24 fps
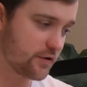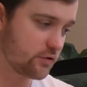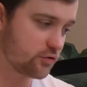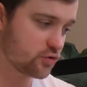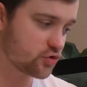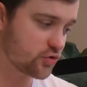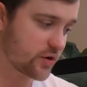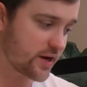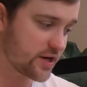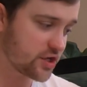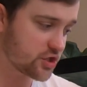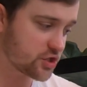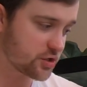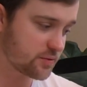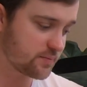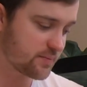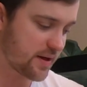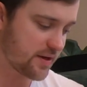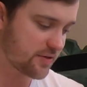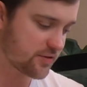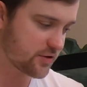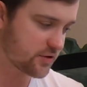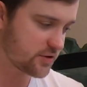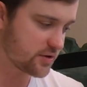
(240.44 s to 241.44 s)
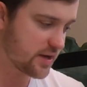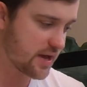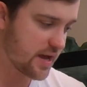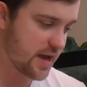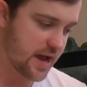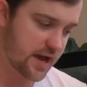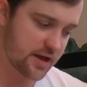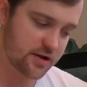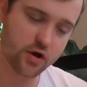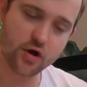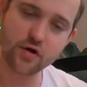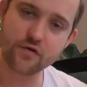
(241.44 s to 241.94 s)
filtration method,
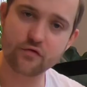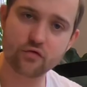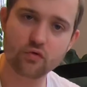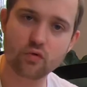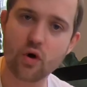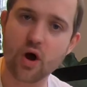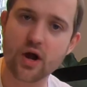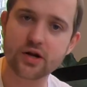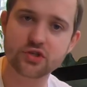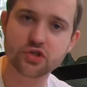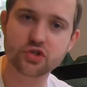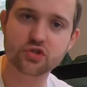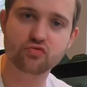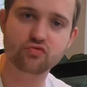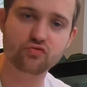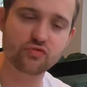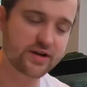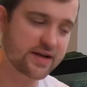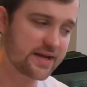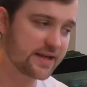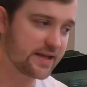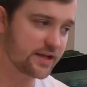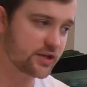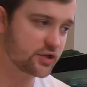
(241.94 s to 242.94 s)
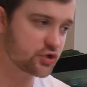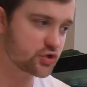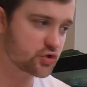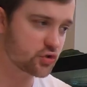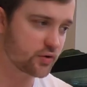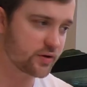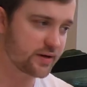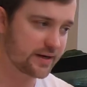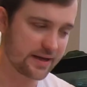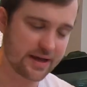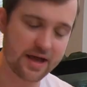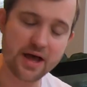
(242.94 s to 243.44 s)
and overall I just really
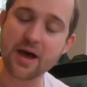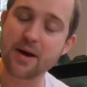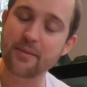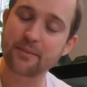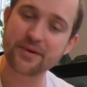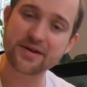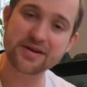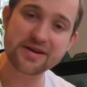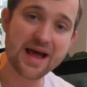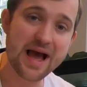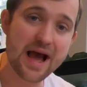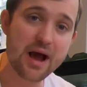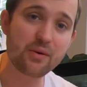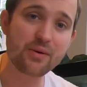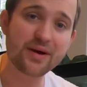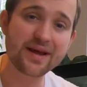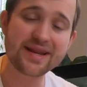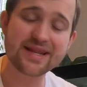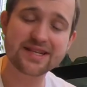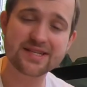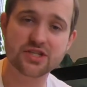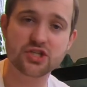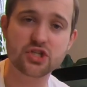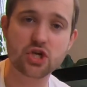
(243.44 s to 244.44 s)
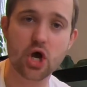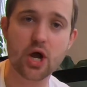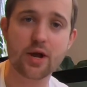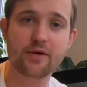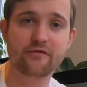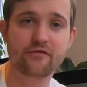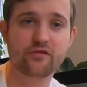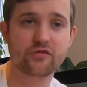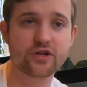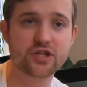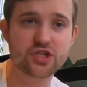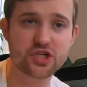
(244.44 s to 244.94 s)
enjoyed it. But now it is
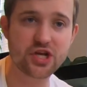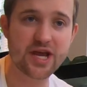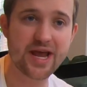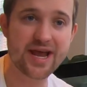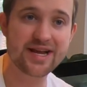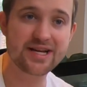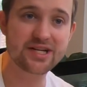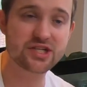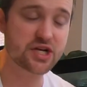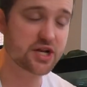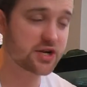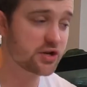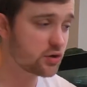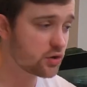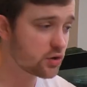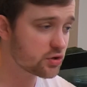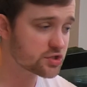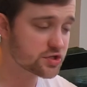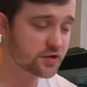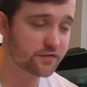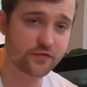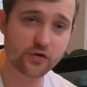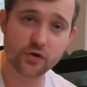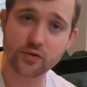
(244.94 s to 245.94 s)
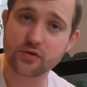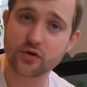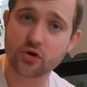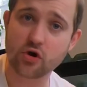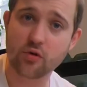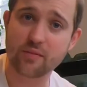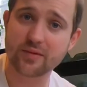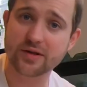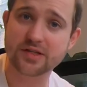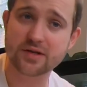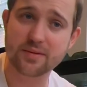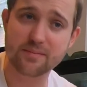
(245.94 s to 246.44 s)
time for a change, and a lot of you in the
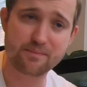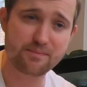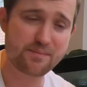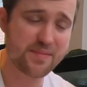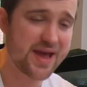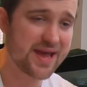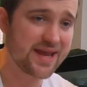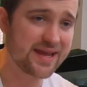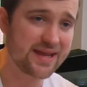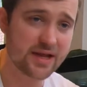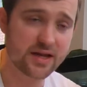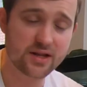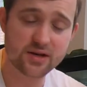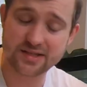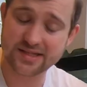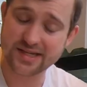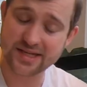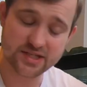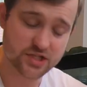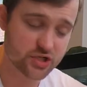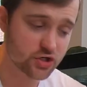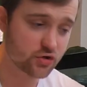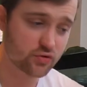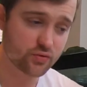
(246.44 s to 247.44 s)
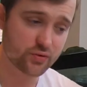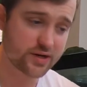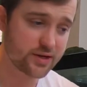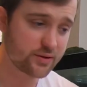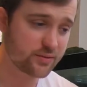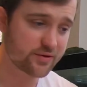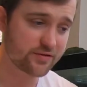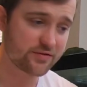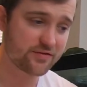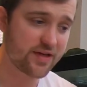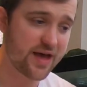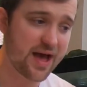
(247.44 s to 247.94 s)
comments may disagree
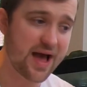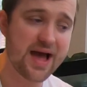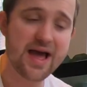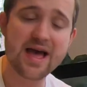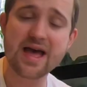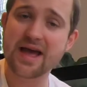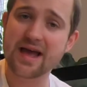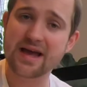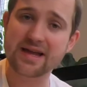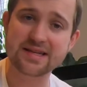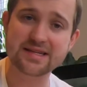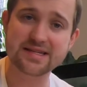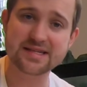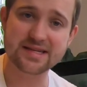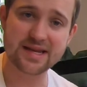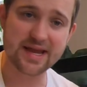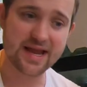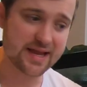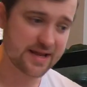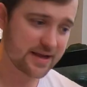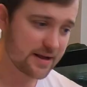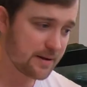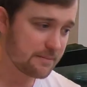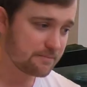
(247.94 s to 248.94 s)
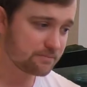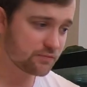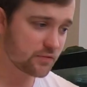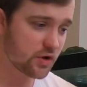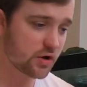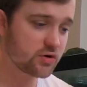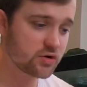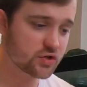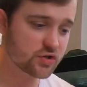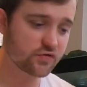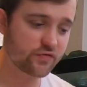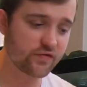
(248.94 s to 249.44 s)
with that and say
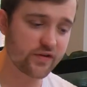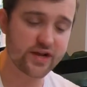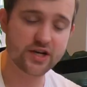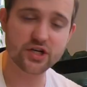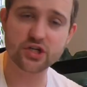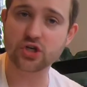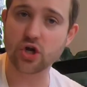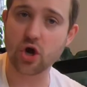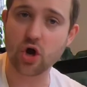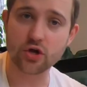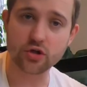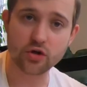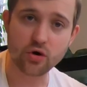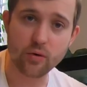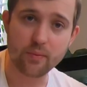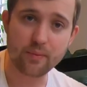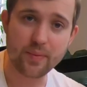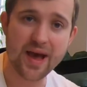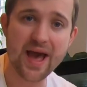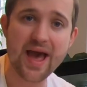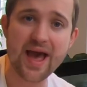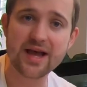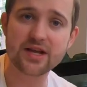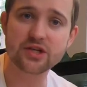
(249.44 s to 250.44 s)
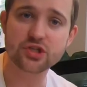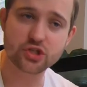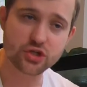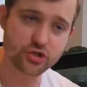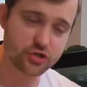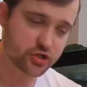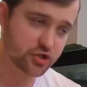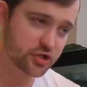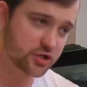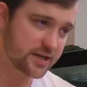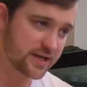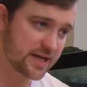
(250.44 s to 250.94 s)
those fish are your pets, you
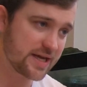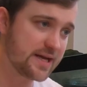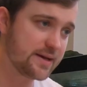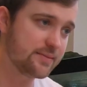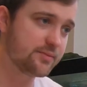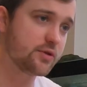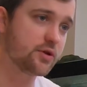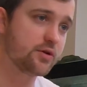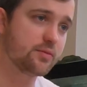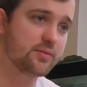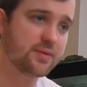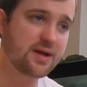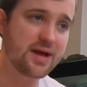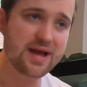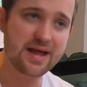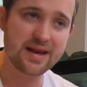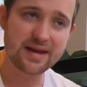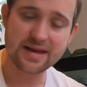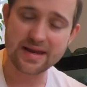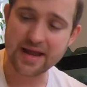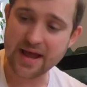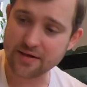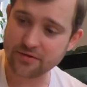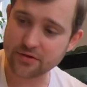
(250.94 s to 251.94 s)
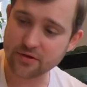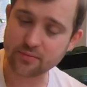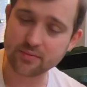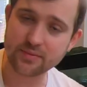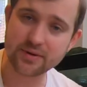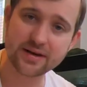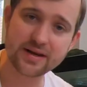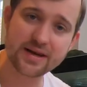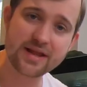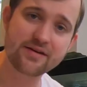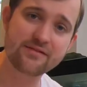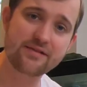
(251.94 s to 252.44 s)
should keep them, let
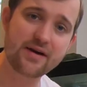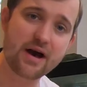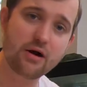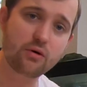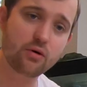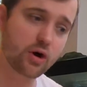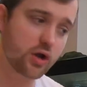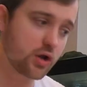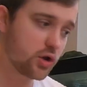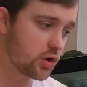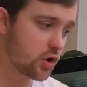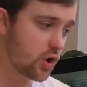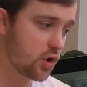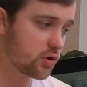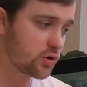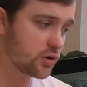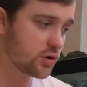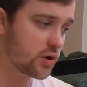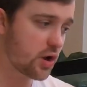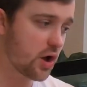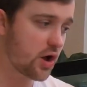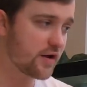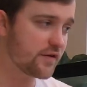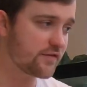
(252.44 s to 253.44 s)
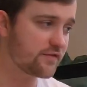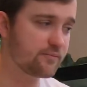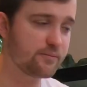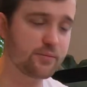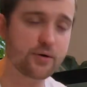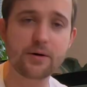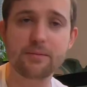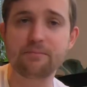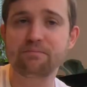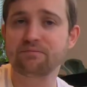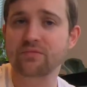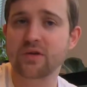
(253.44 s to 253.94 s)
them live out a long life.
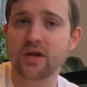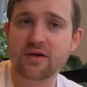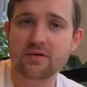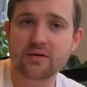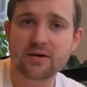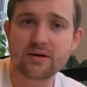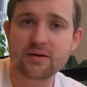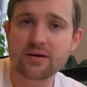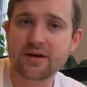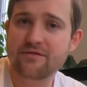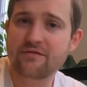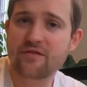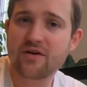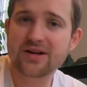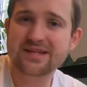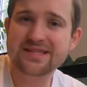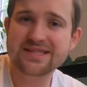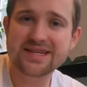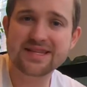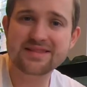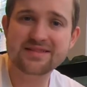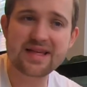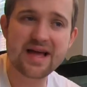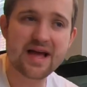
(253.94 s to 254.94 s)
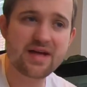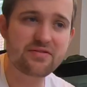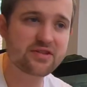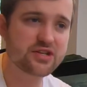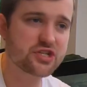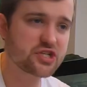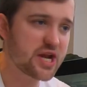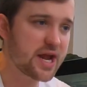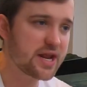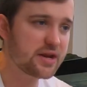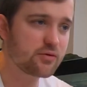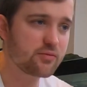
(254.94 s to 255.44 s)
But if I did that, the
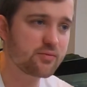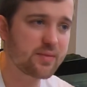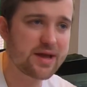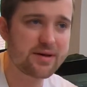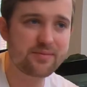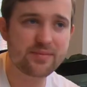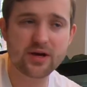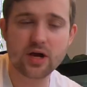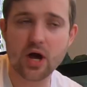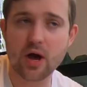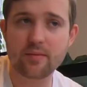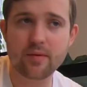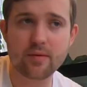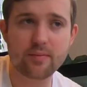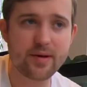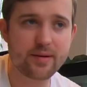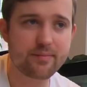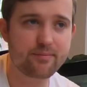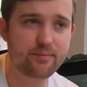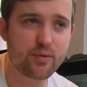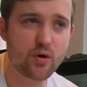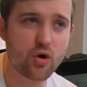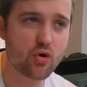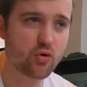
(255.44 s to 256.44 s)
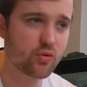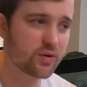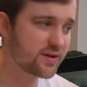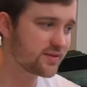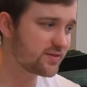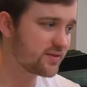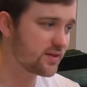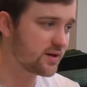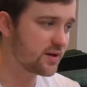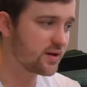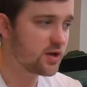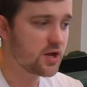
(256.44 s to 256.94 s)
channel may become a bit
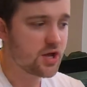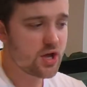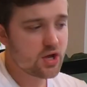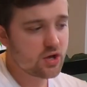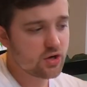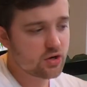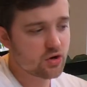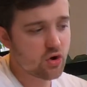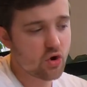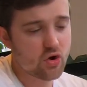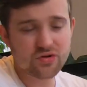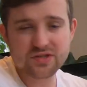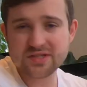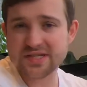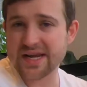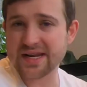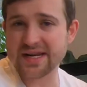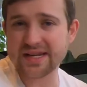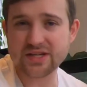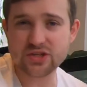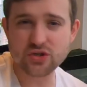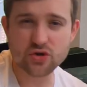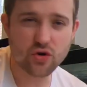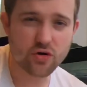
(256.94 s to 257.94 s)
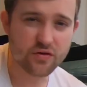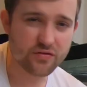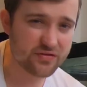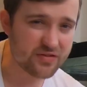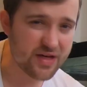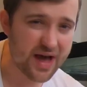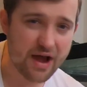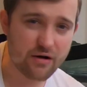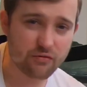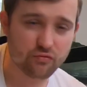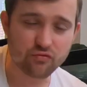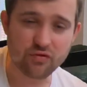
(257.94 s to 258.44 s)
boring. The content is not
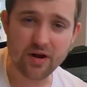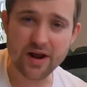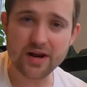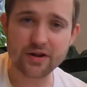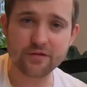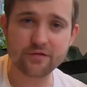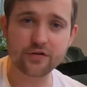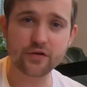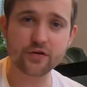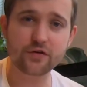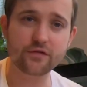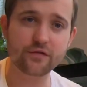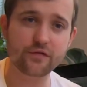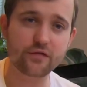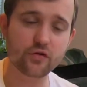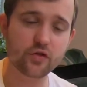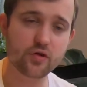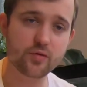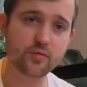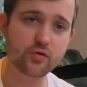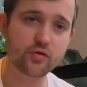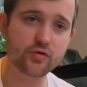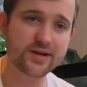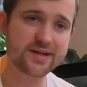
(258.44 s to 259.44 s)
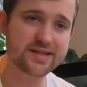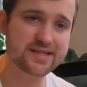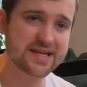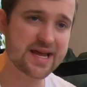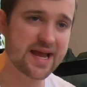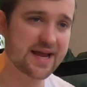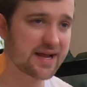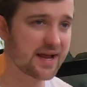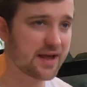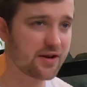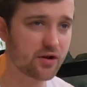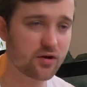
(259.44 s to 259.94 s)
that relevant for the marine
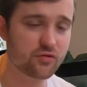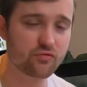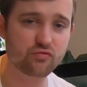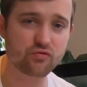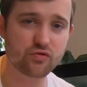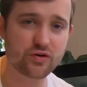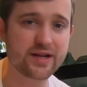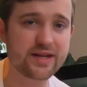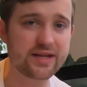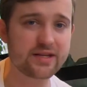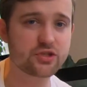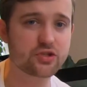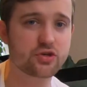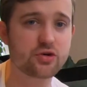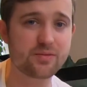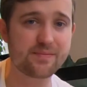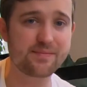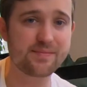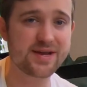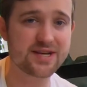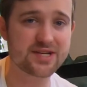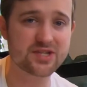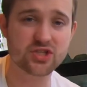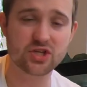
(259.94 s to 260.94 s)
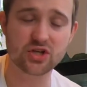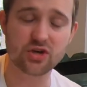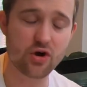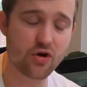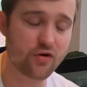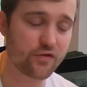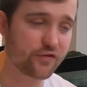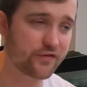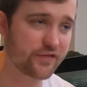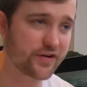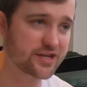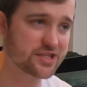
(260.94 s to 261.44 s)
tank, and I really do miss the
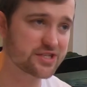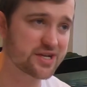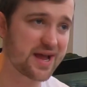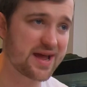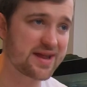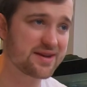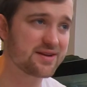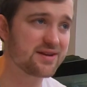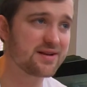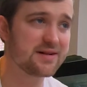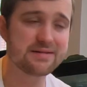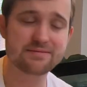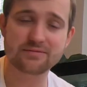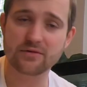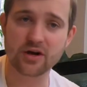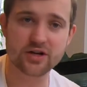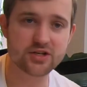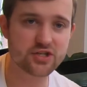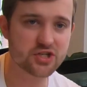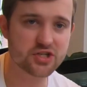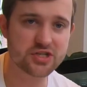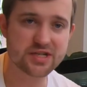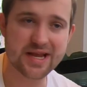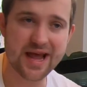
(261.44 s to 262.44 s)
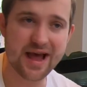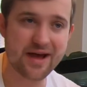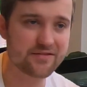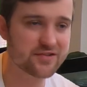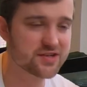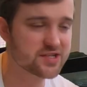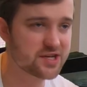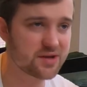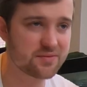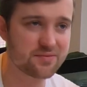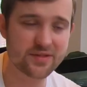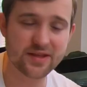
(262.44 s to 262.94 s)
goldfish, and I just have
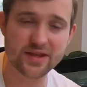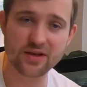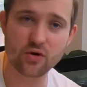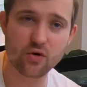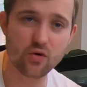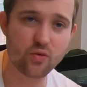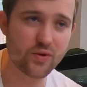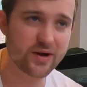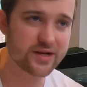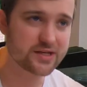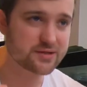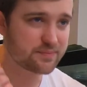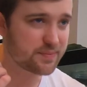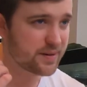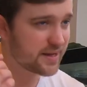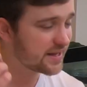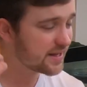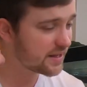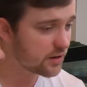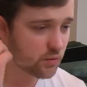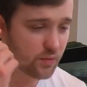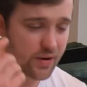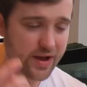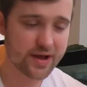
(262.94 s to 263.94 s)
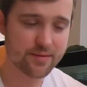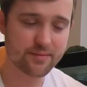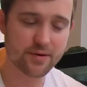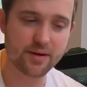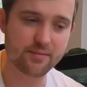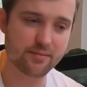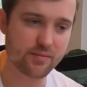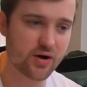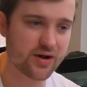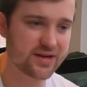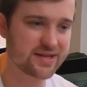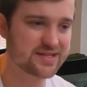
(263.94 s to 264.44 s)
something always picking away at
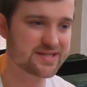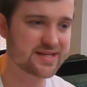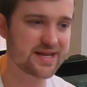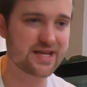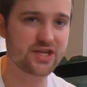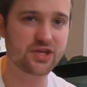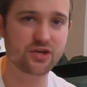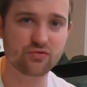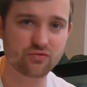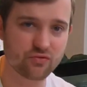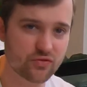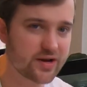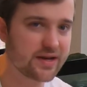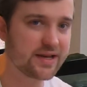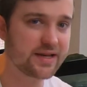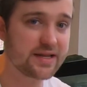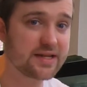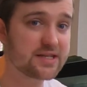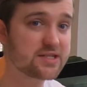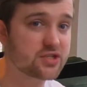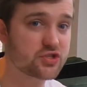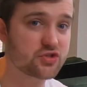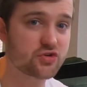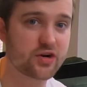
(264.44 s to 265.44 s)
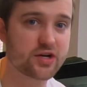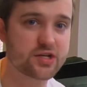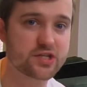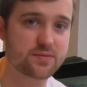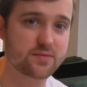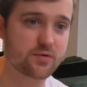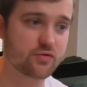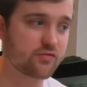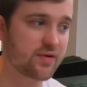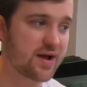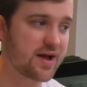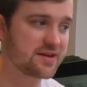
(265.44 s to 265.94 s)
my mind saying you really need to try
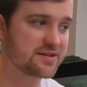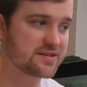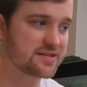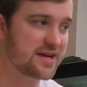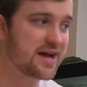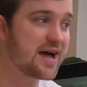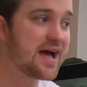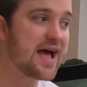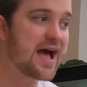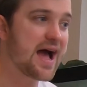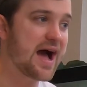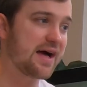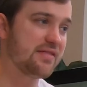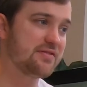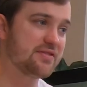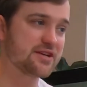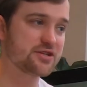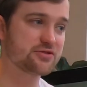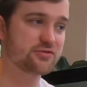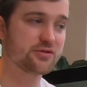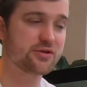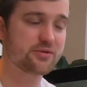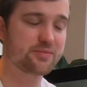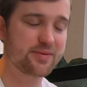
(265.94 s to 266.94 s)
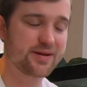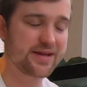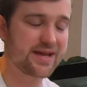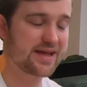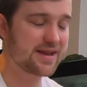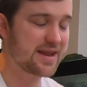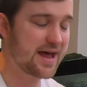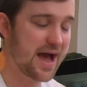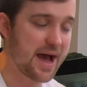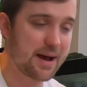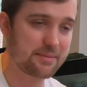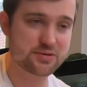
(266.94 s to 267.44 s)
some Oranda, and this would be
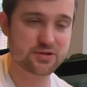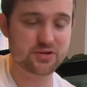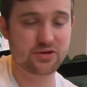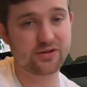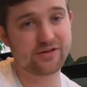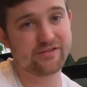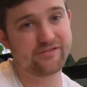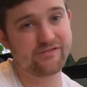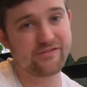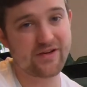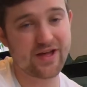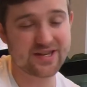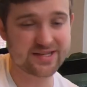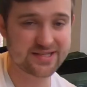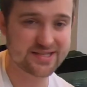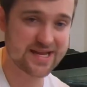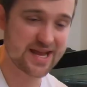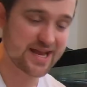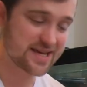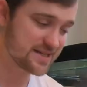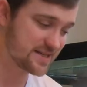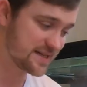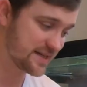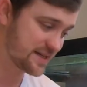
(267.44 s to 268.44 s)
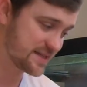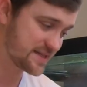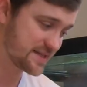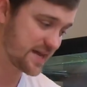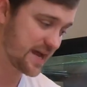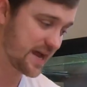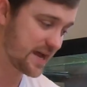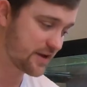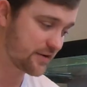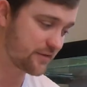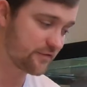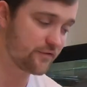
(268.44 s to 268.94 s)
an absolutely fantastic
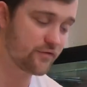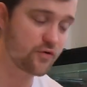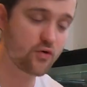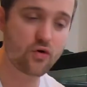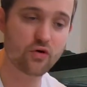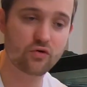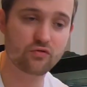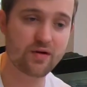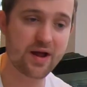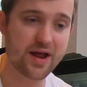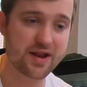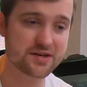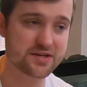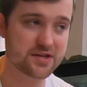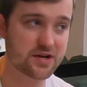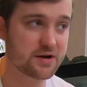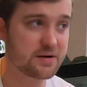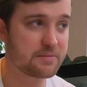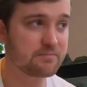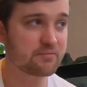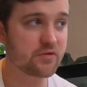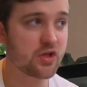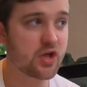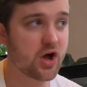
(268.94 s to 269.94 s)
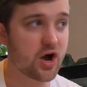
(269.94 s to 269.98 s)
tank for Oranda.